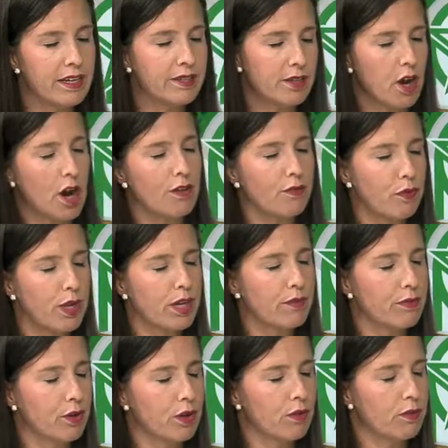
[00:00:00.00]
this off week
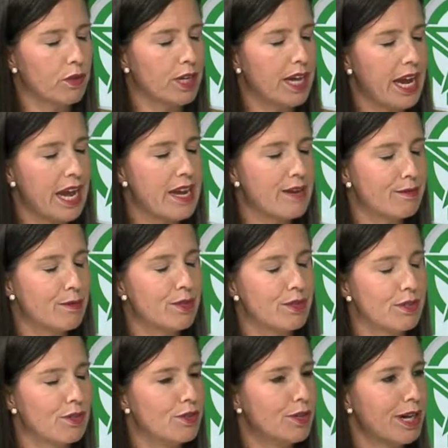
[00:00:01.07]
for, for games,
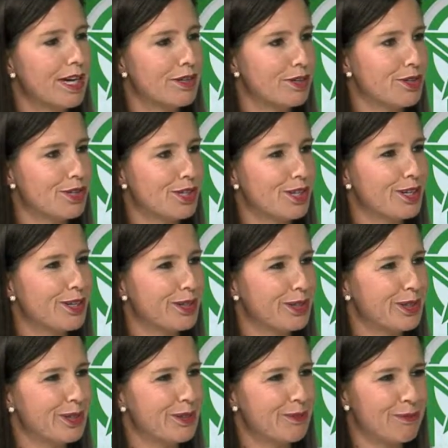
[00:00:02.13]
you guys are
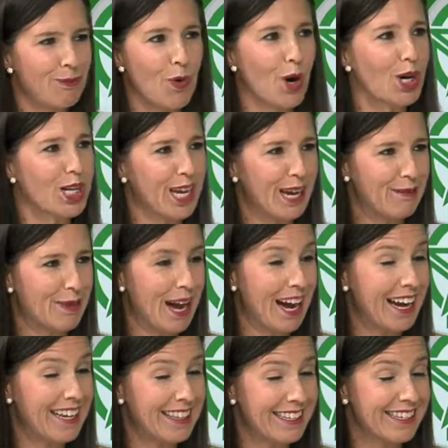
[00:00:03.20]
still working
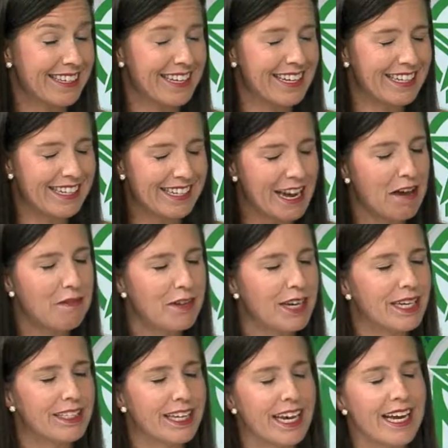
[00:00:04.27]
behind the scenes,
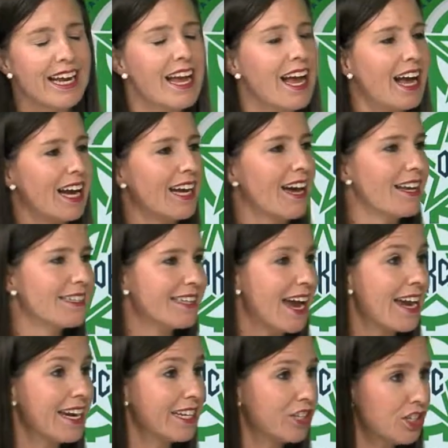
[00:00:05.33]
definitely.
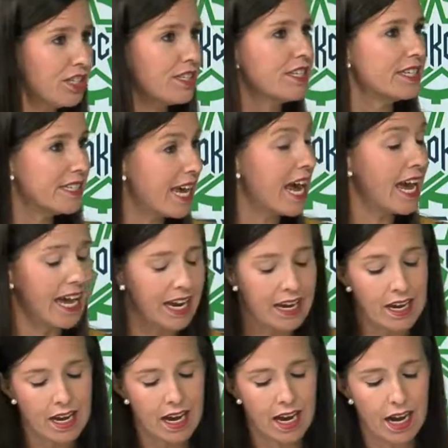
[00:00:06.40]
Uh, just today
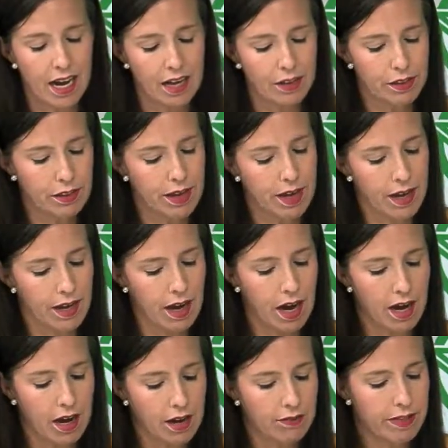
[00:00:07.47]
uh,
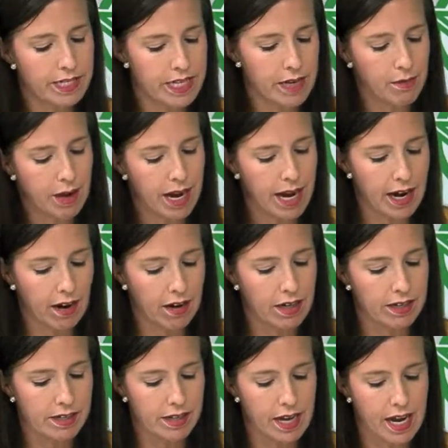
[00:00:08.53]
uh, of Atiba
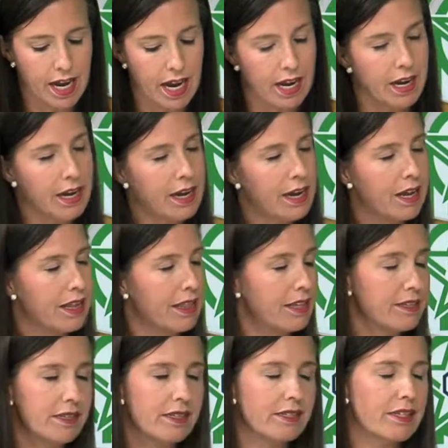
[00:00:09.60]
Harris, and
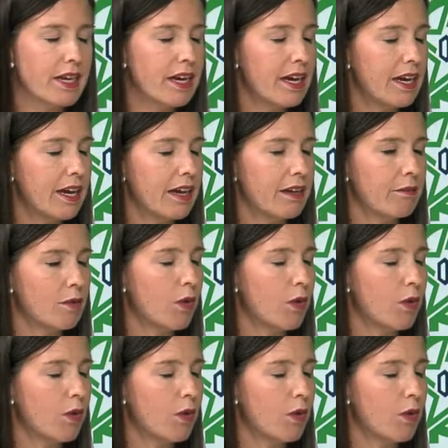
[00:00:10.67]
this is a, a,